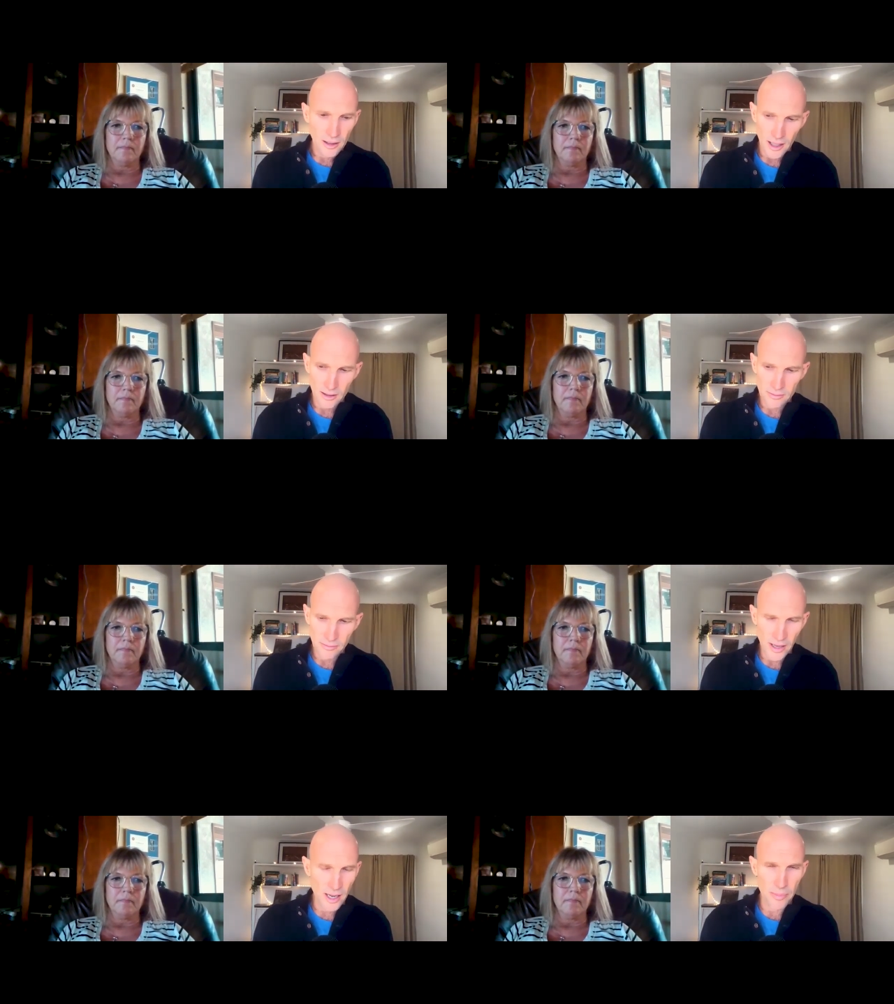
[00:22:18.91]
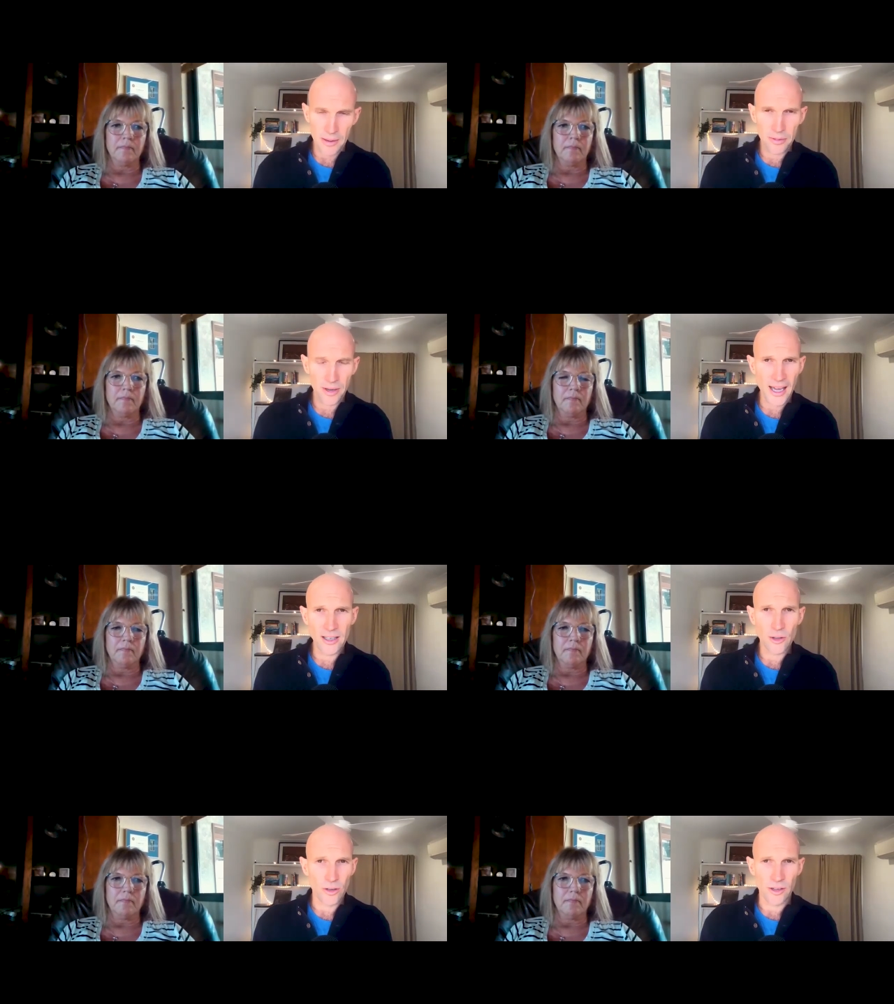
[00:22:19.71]
Speaker 1: Uh, many people
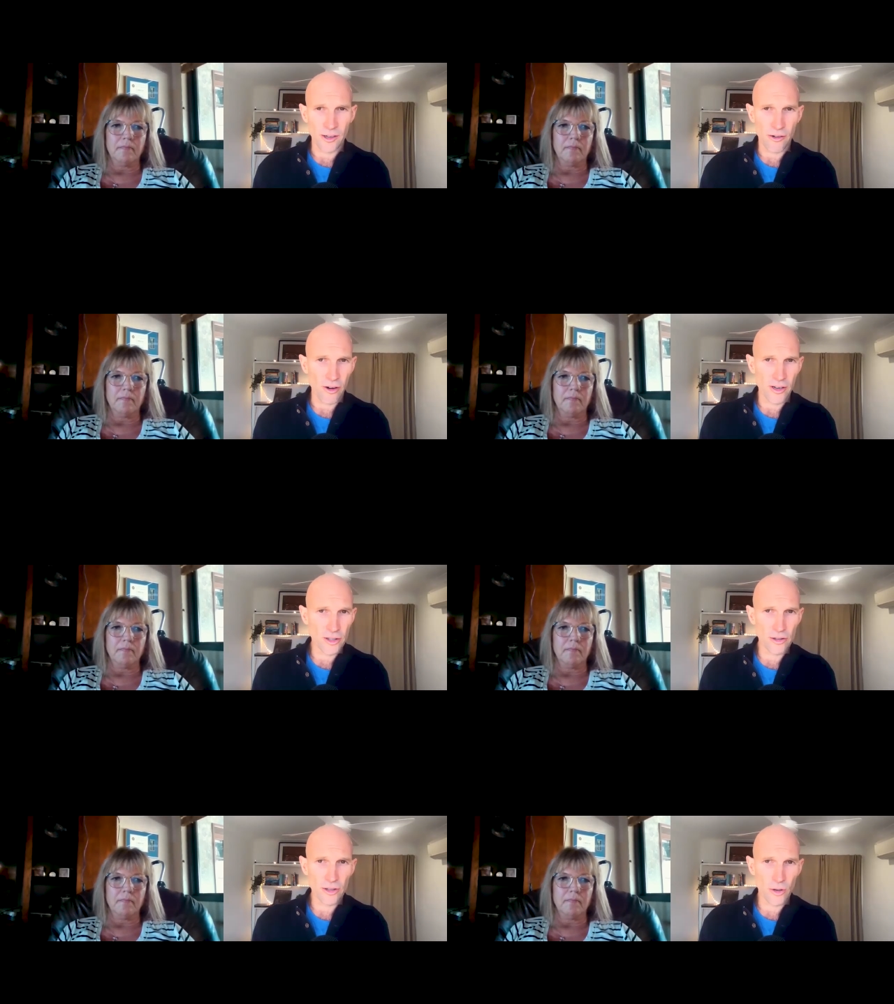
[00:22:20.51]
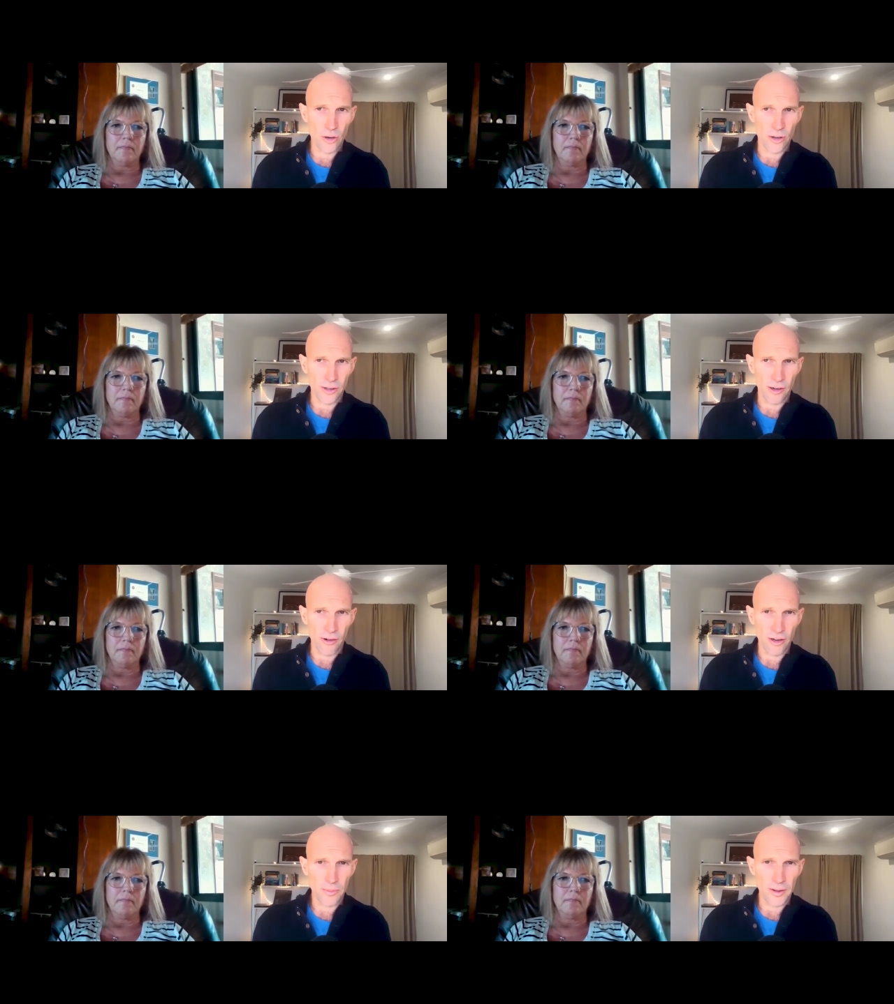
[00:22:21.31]
can do it on their own and do do it on
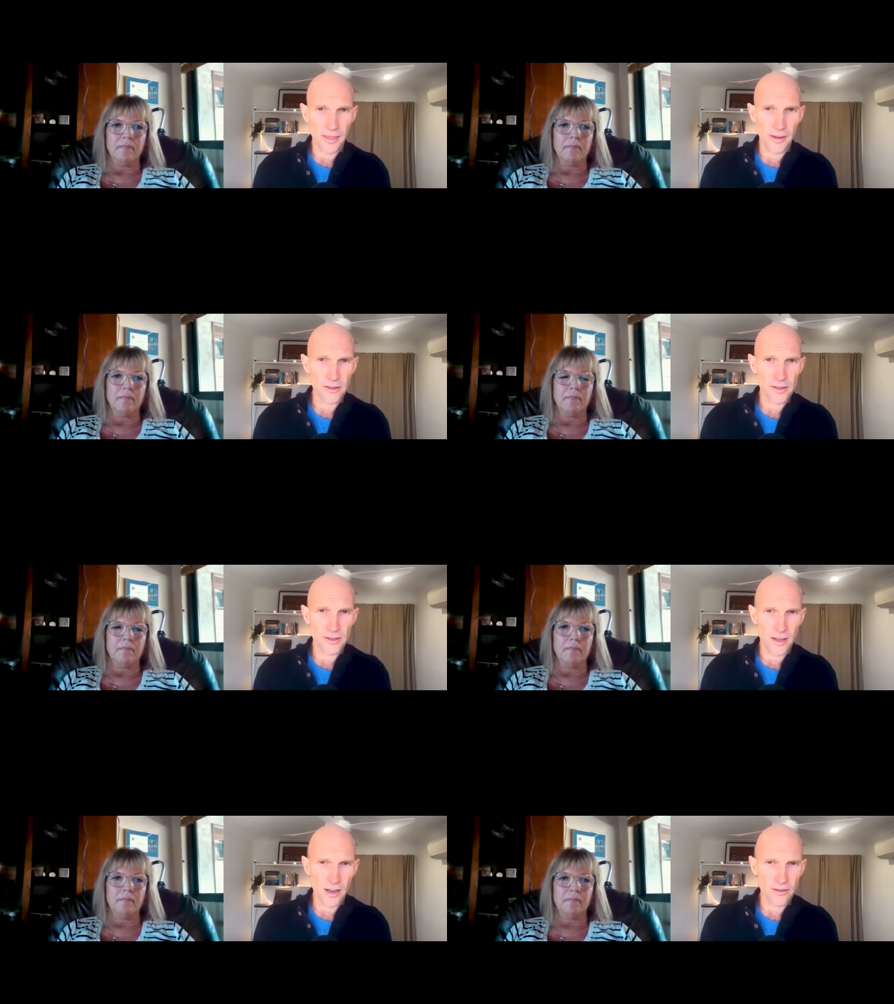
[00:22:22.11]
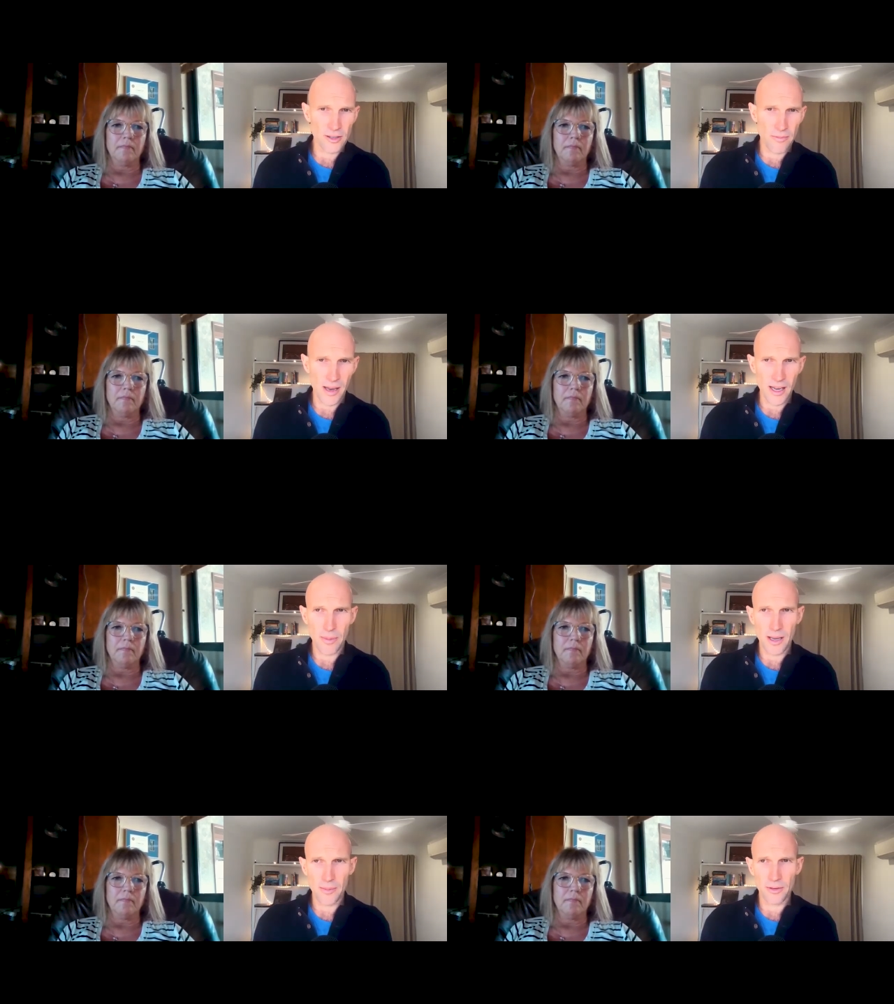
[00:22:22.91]
their own, but those those many
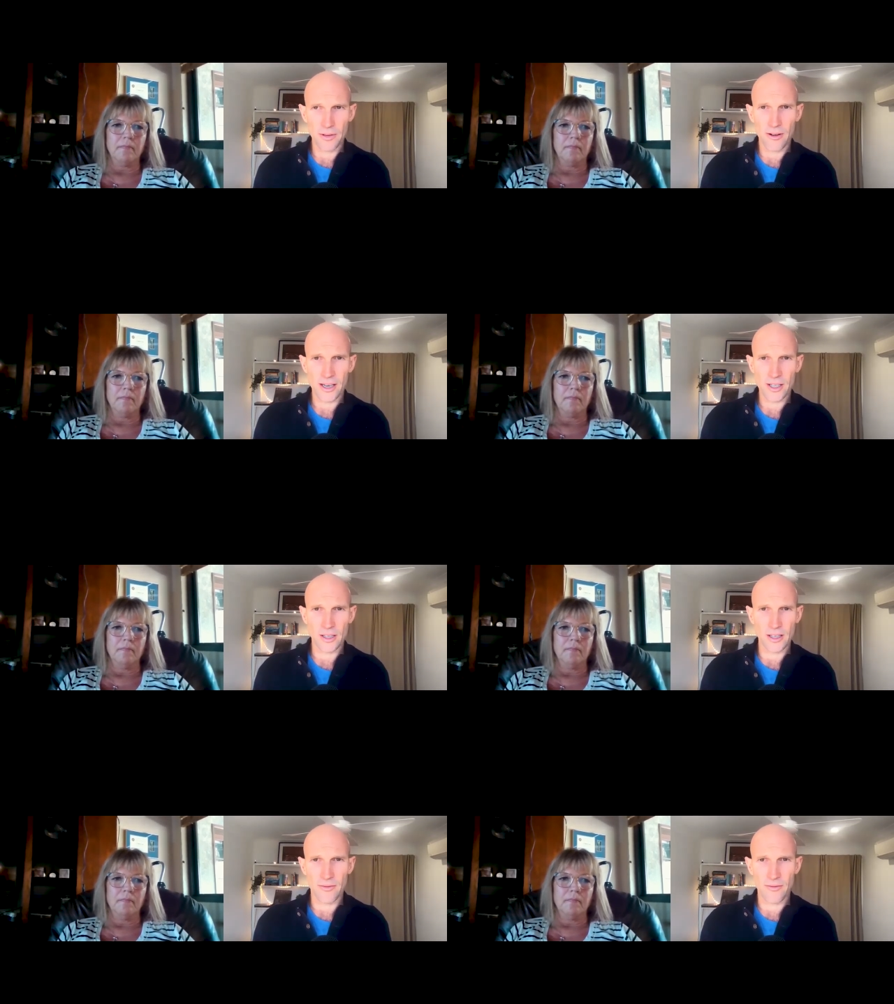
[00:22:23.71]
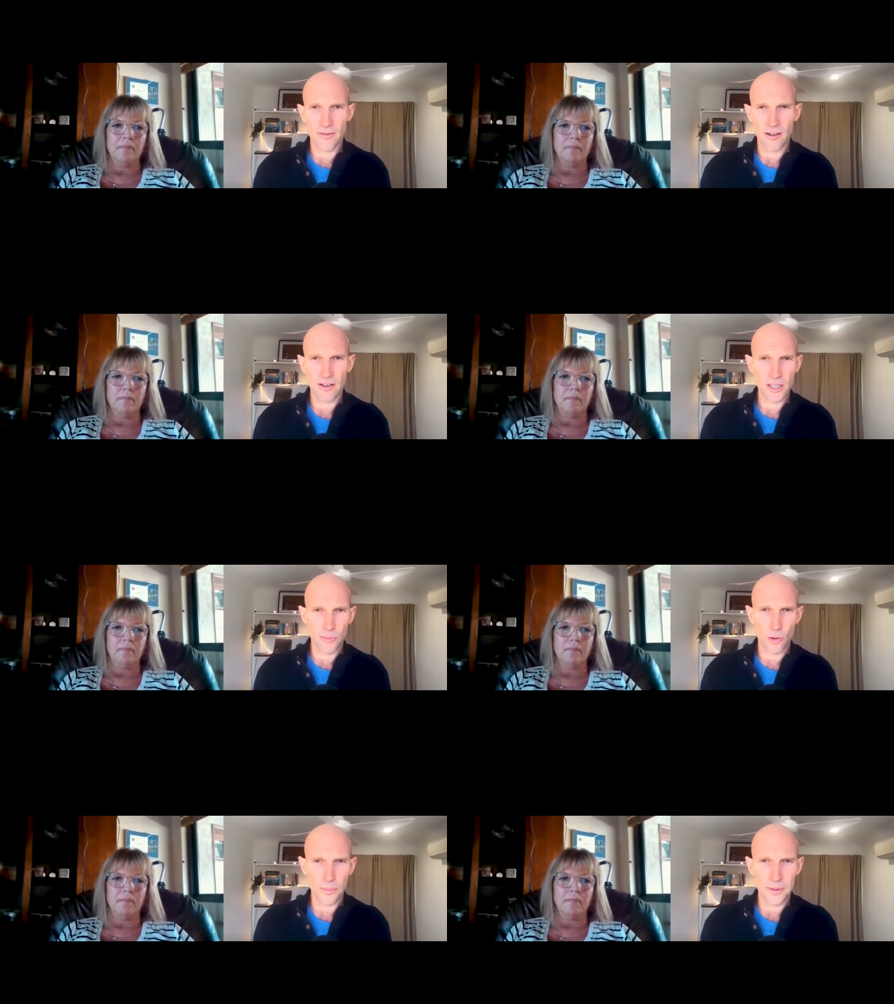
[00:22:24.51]
people are actually a very
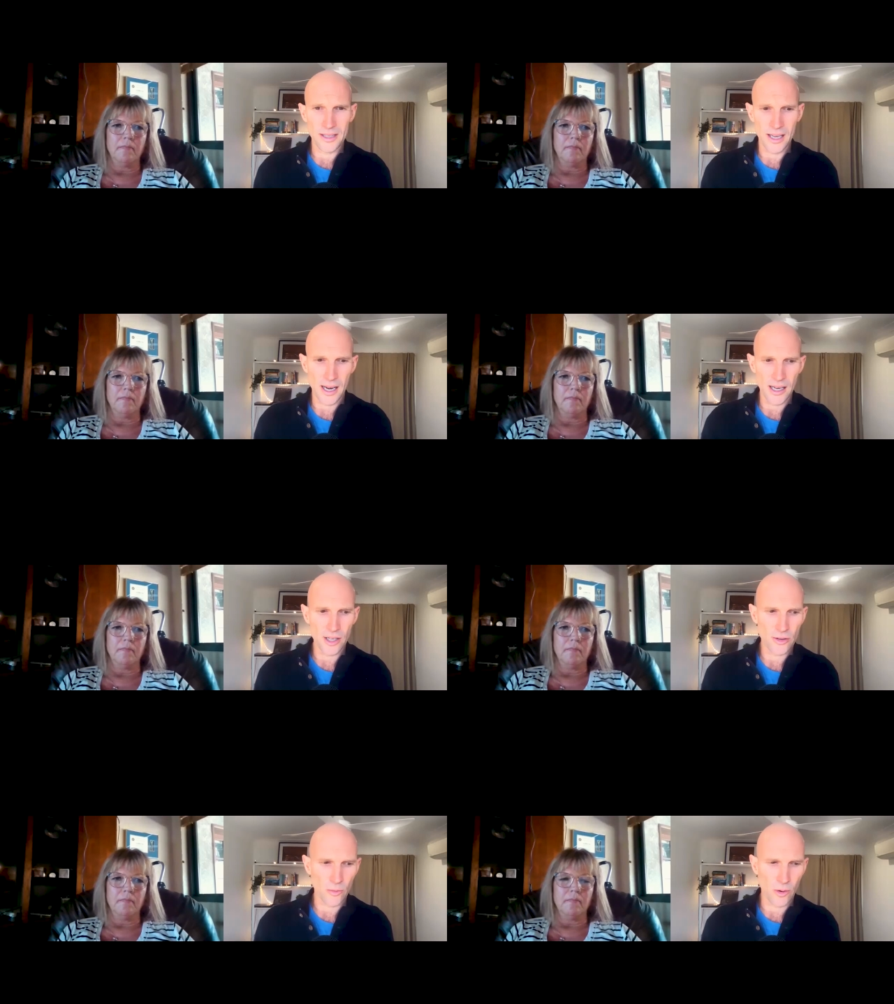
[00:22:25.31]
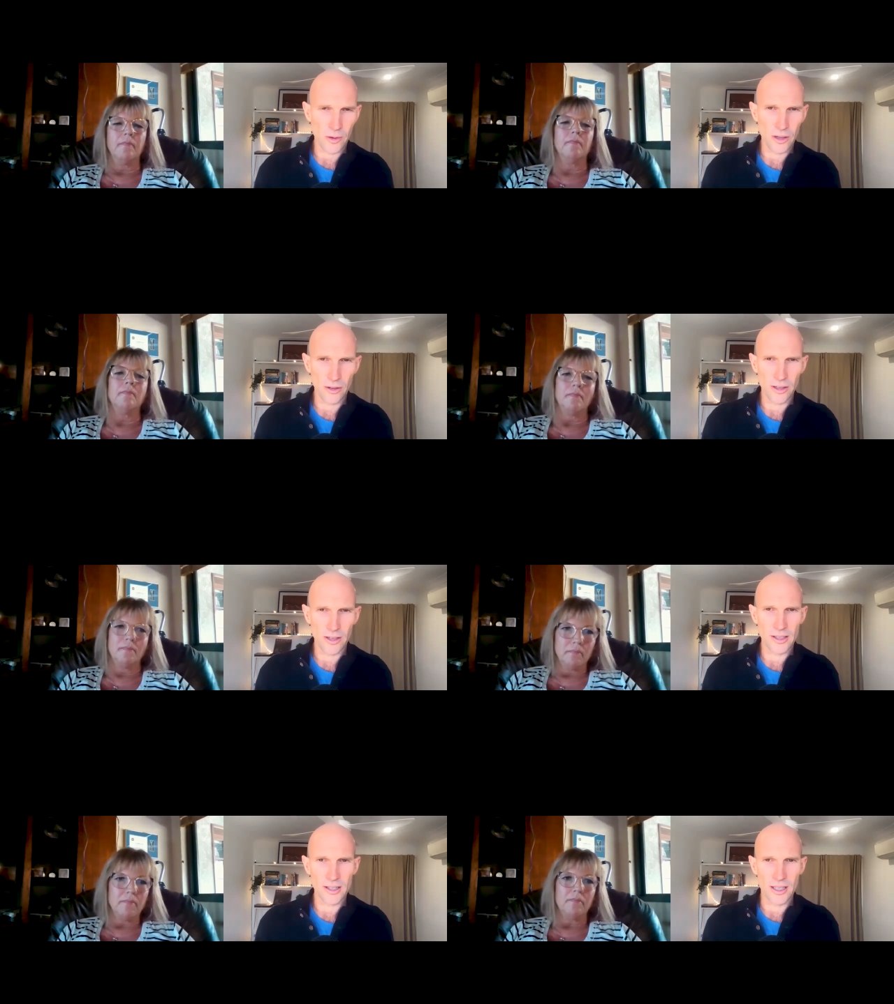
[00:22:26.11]
small percentage when we look
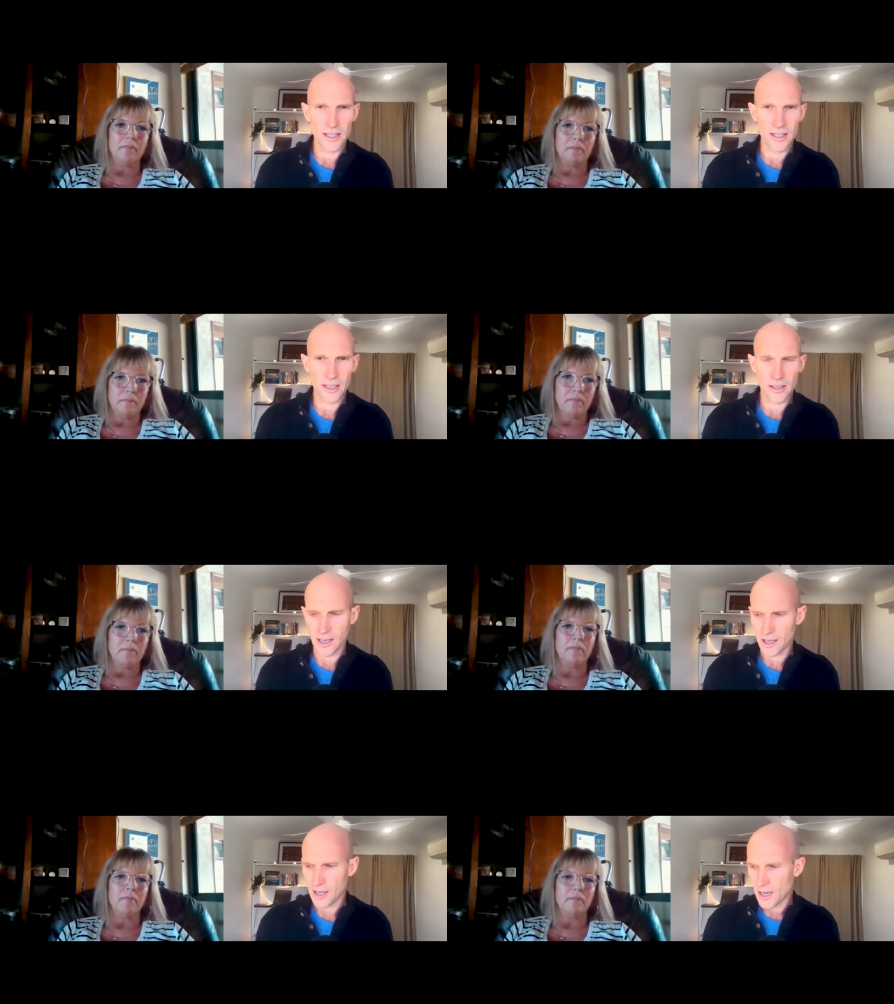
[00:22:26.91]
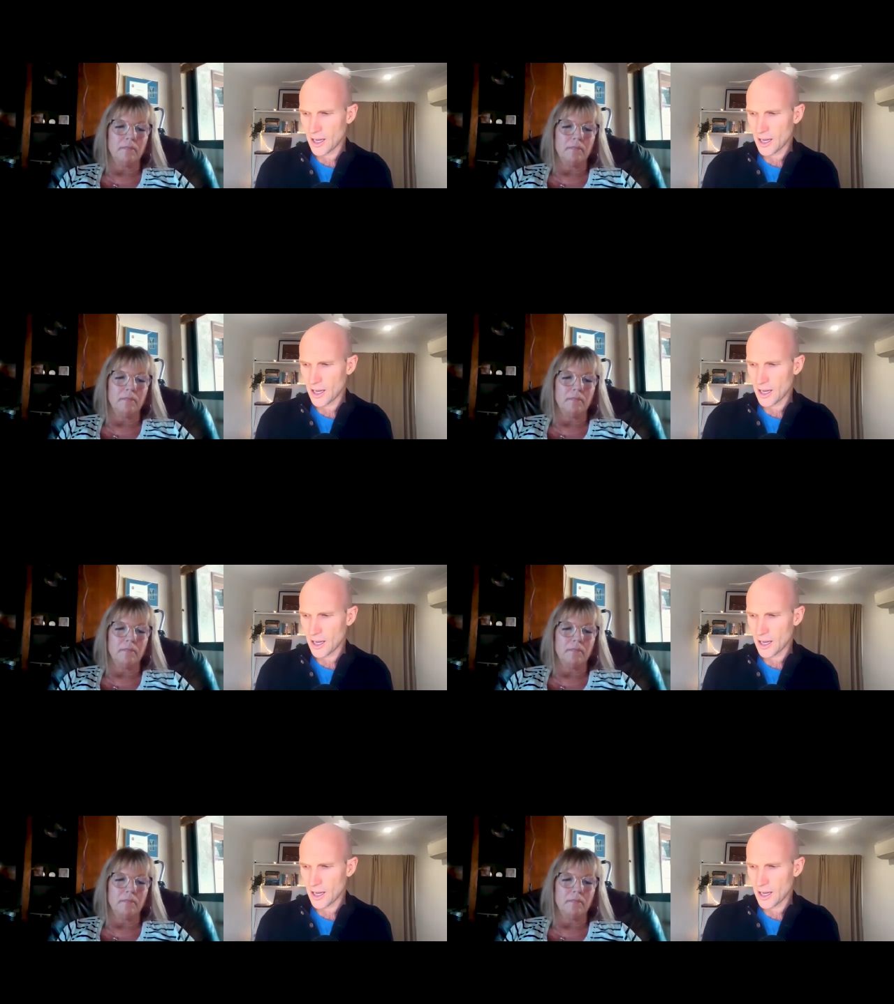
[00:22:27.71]
at it statistically.